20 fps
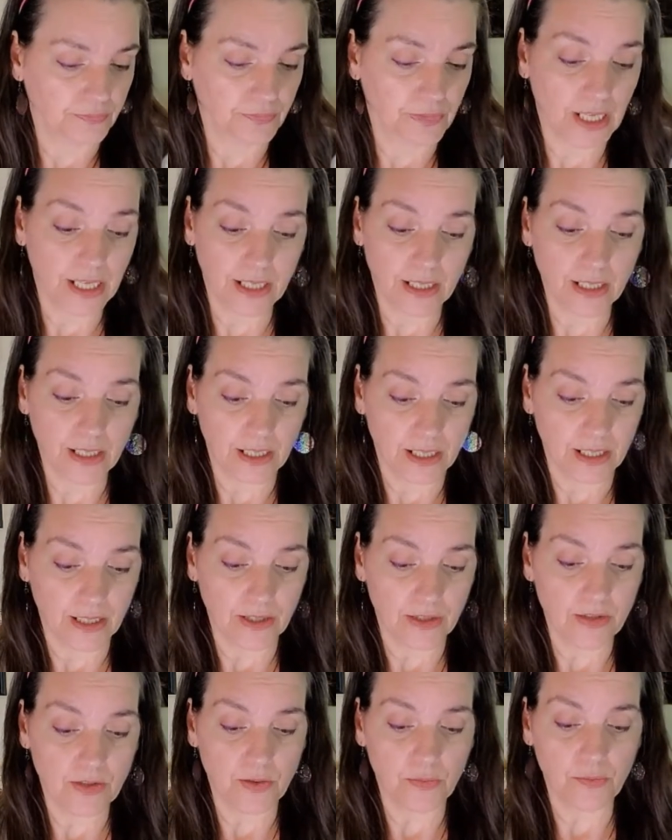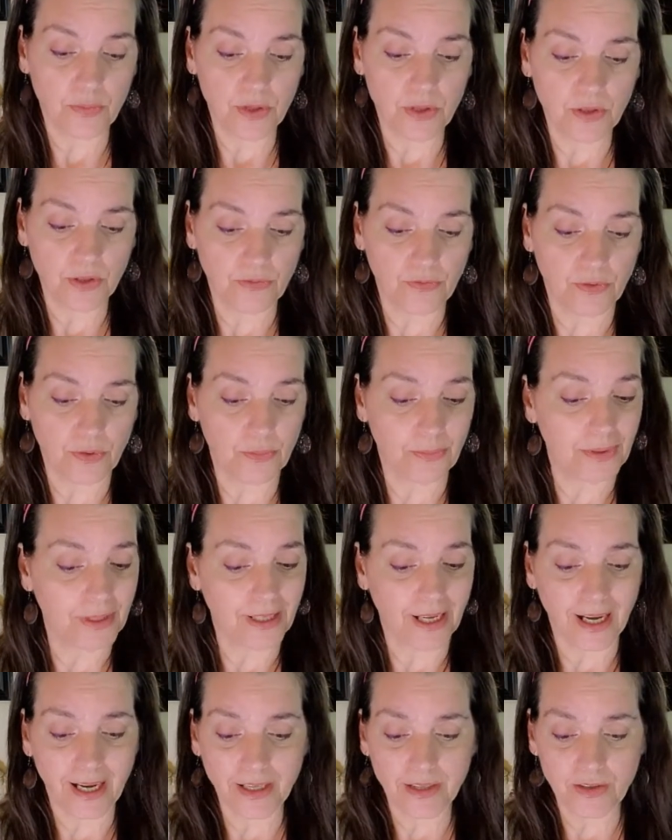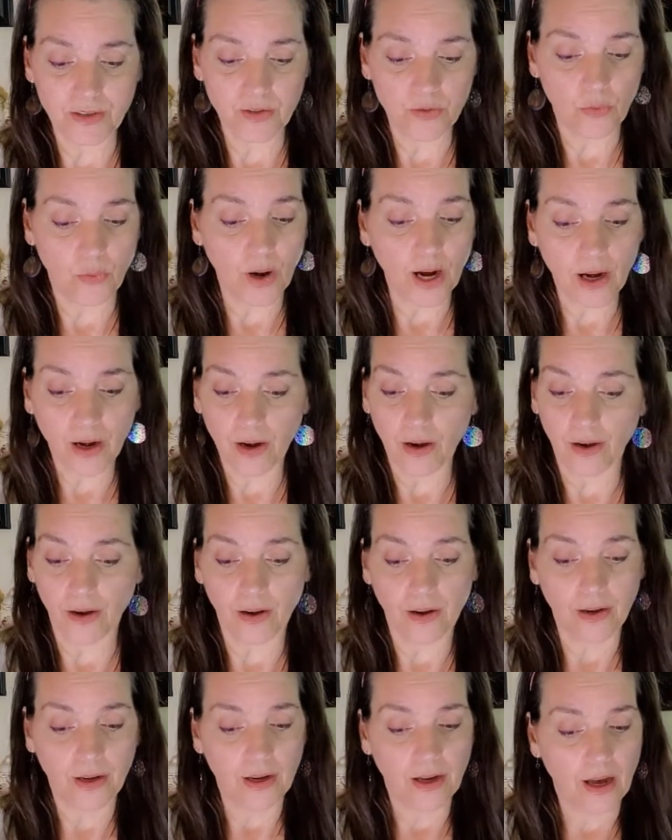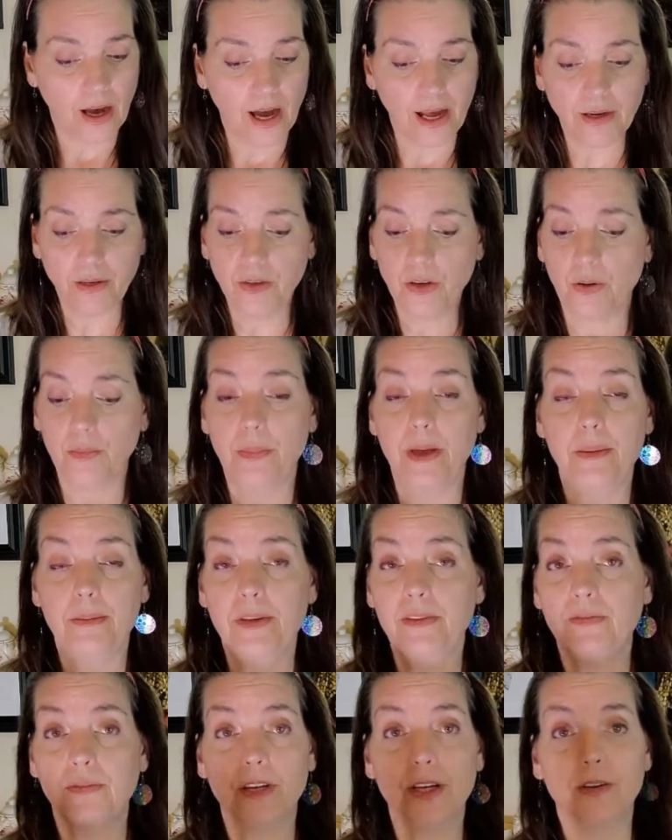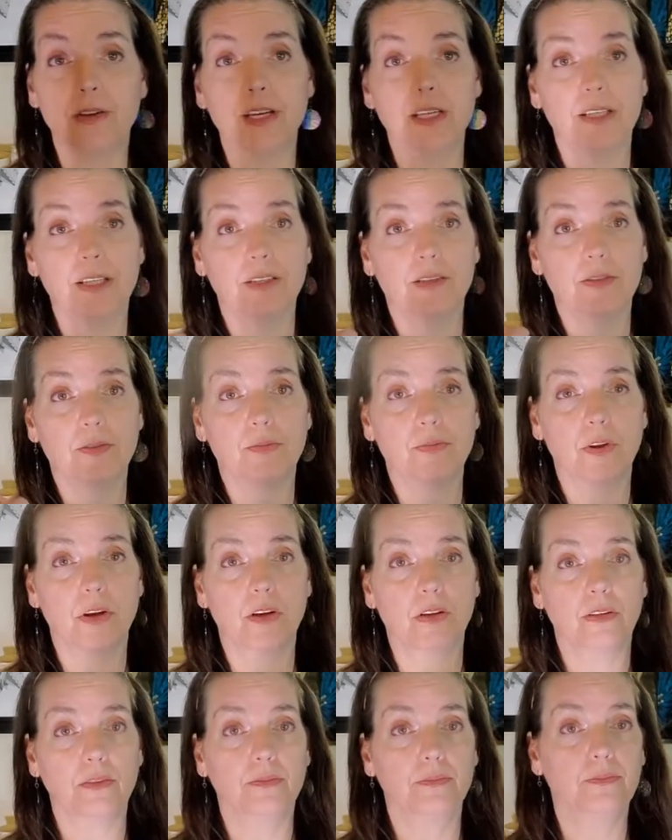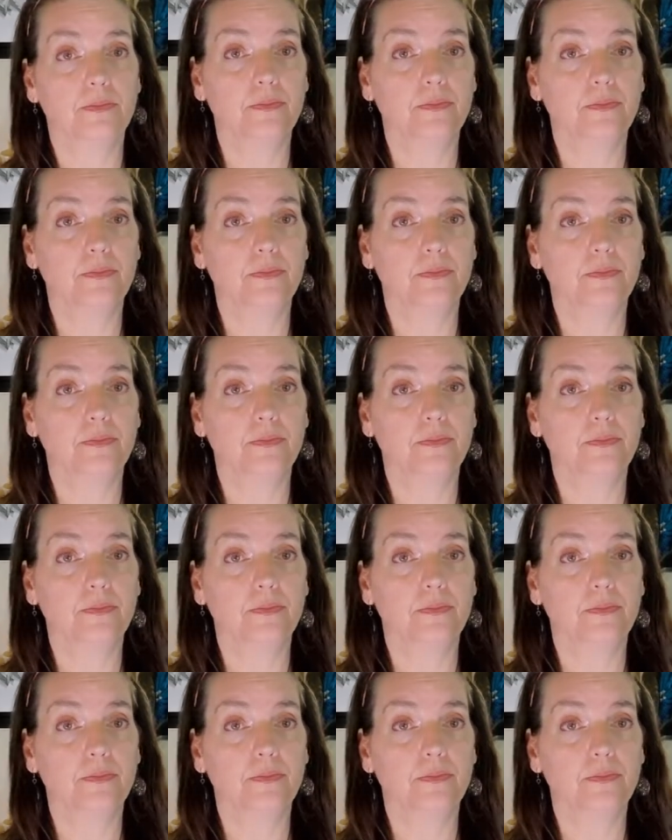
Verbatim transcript: It is beautiful, but I swear, I don't know, maybe Fragrantica's wrong.